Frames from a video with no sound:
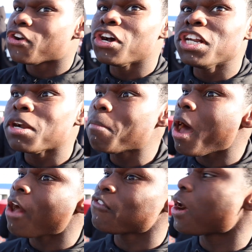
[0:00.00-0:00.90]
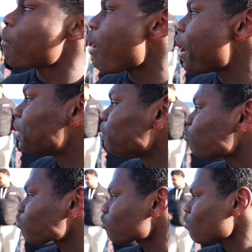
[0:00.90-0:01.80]
Good motherfucker, bro. You just stole
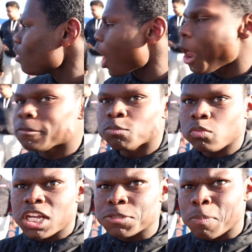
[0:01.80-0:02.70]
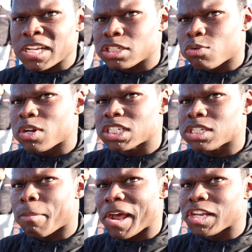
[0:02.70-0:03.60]
my fucking chicken, dog. Especially when
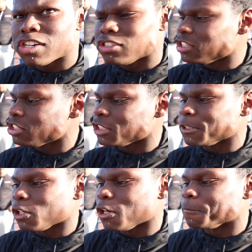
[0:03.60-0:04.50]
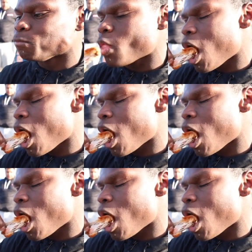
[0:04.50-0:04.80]
it's somebody else. This shit, look.